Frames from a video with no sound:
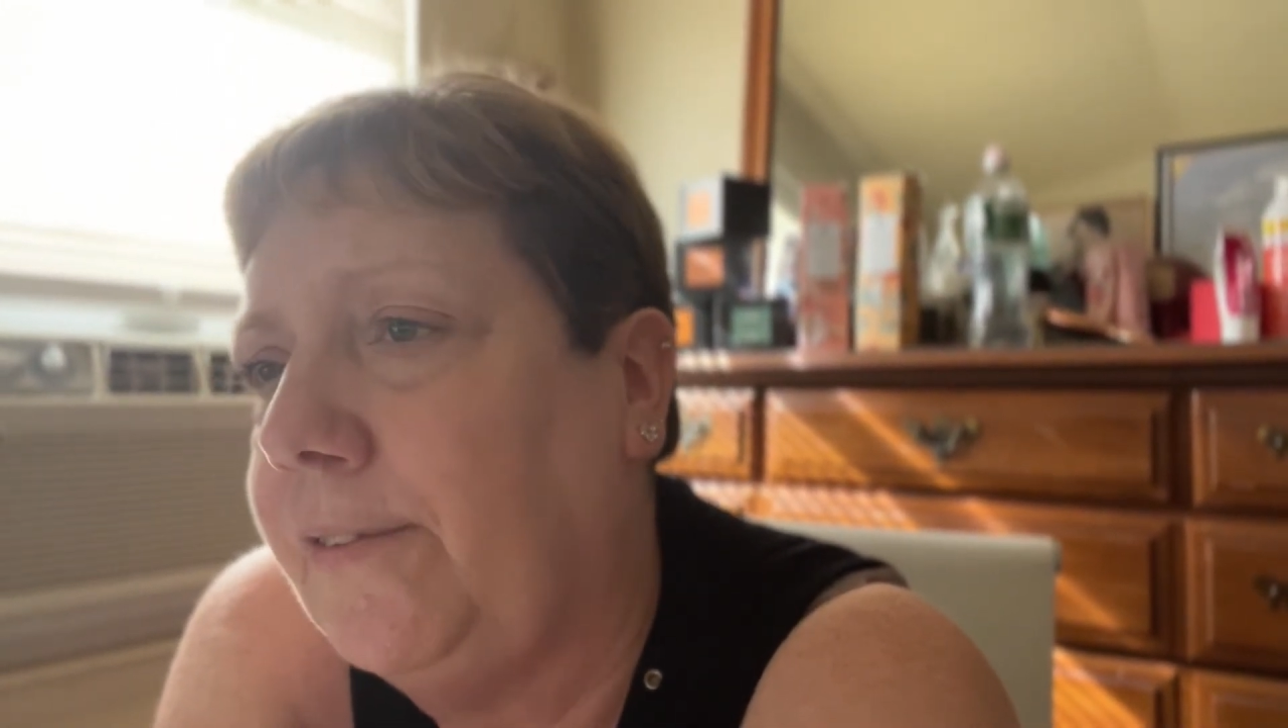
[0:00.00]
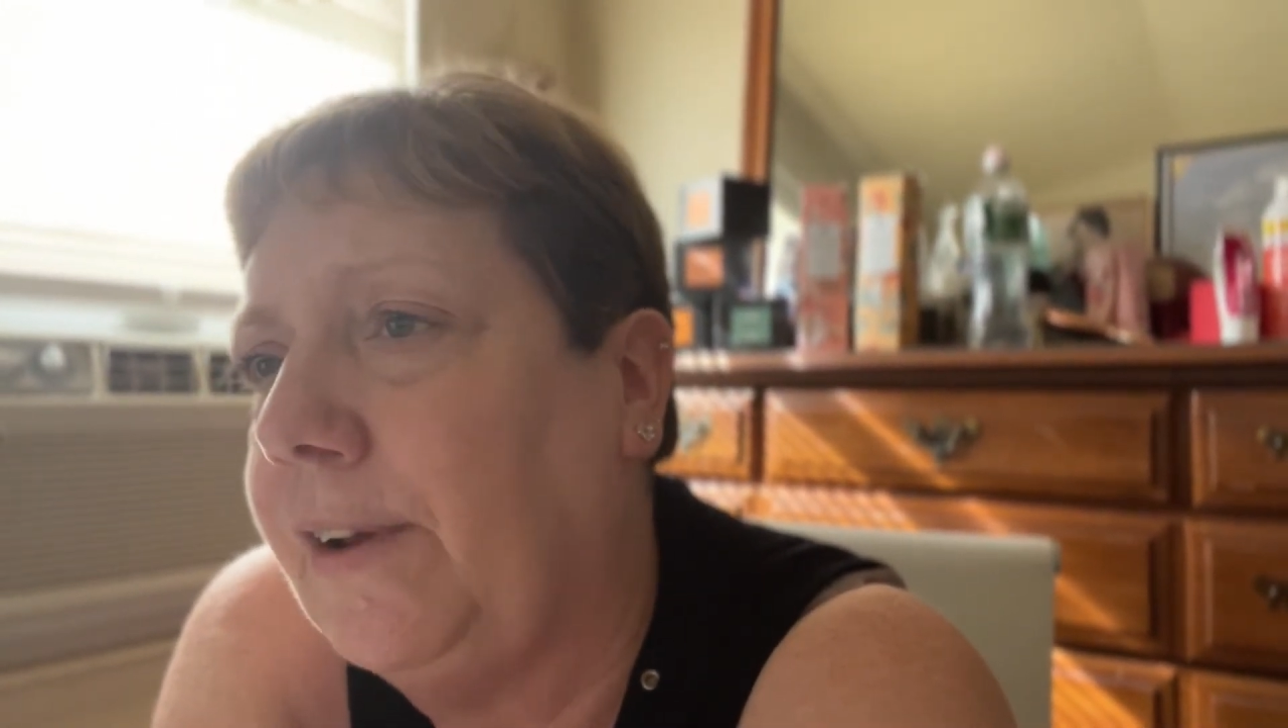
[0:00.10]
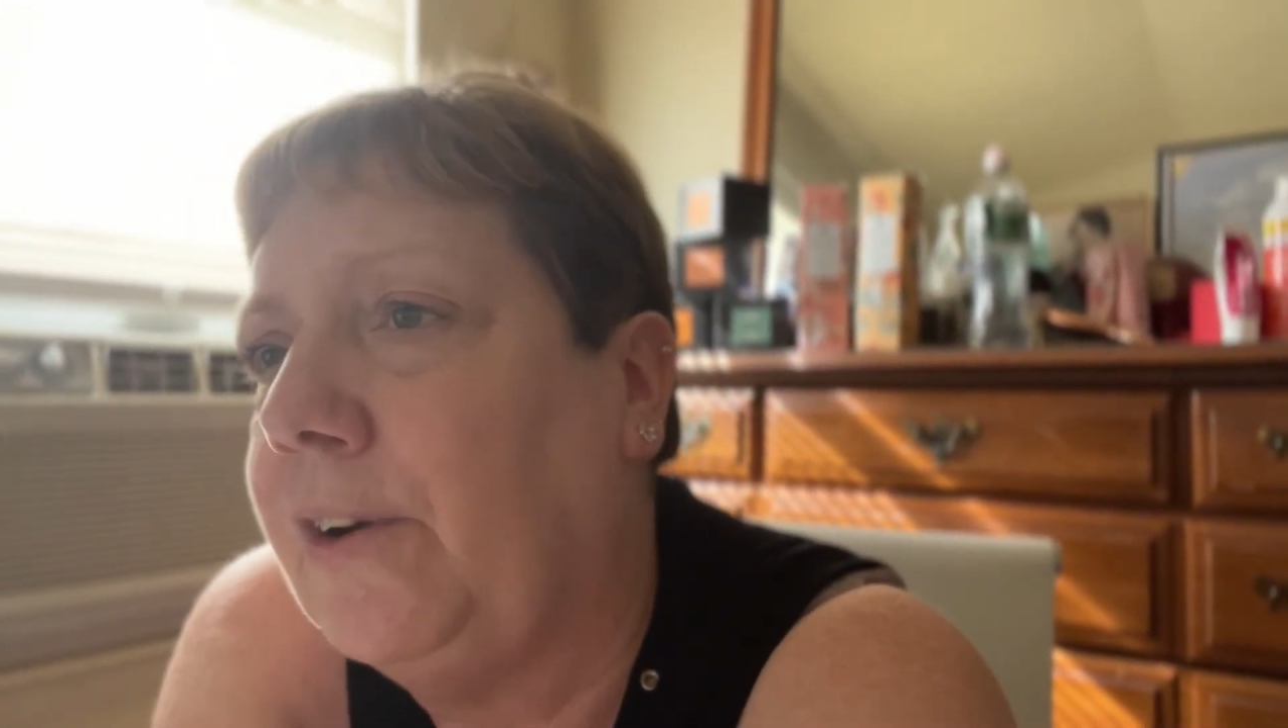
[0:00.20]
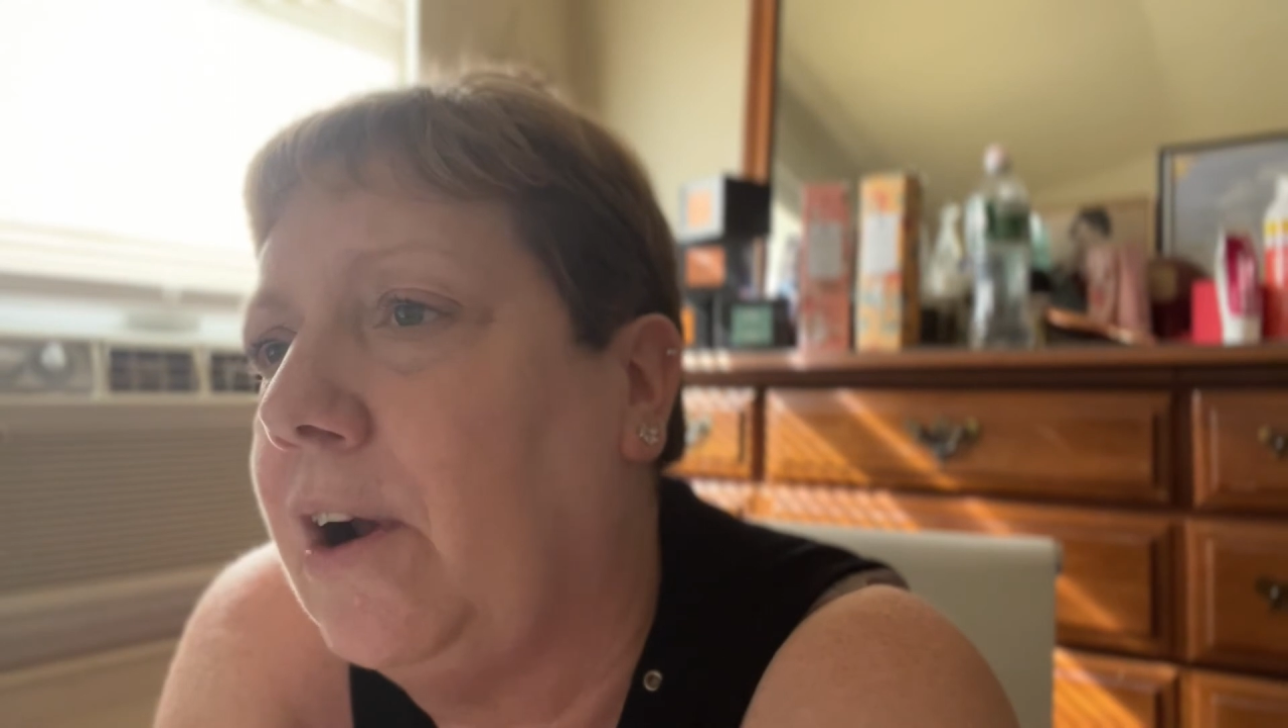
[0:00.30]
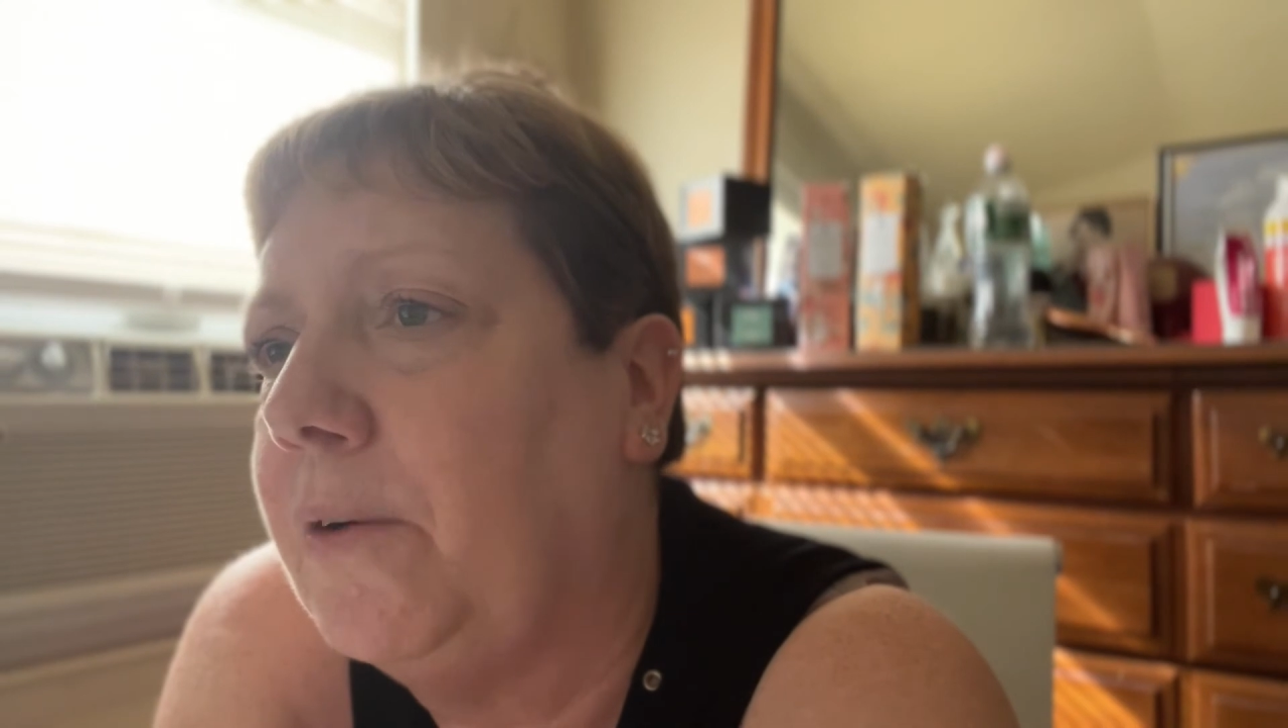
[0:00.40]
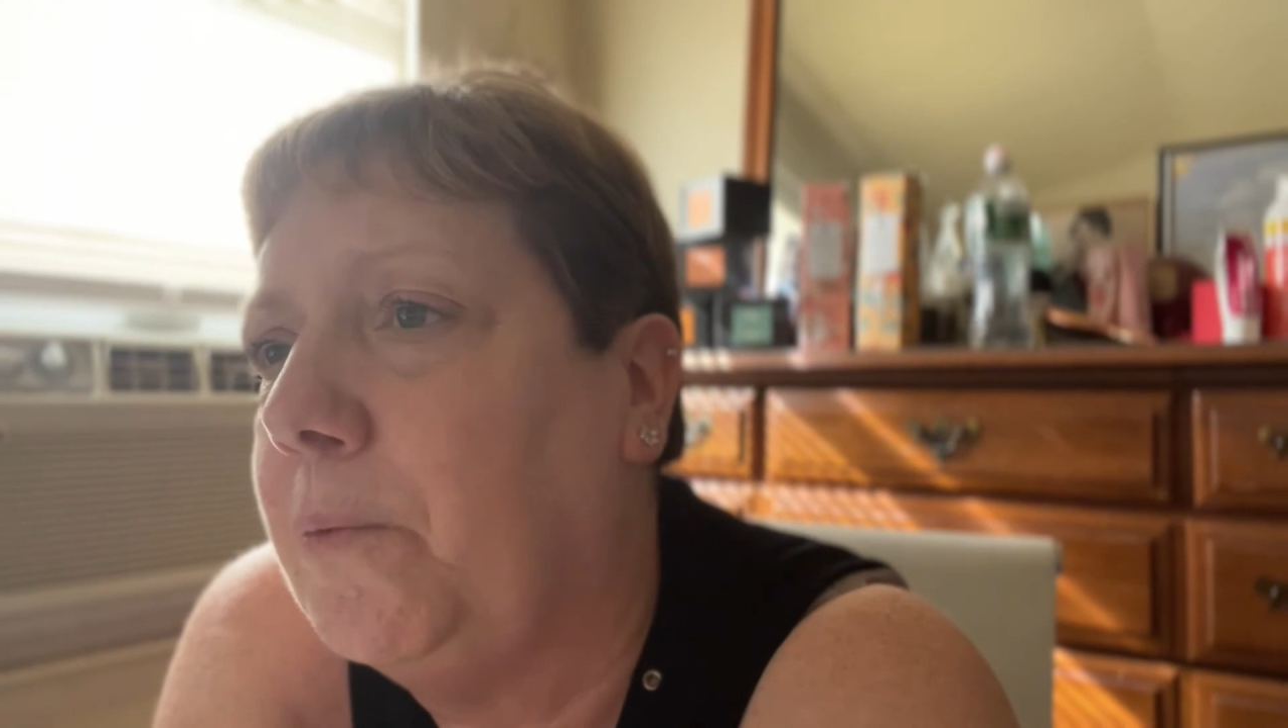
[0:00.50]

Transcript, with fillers: to figure out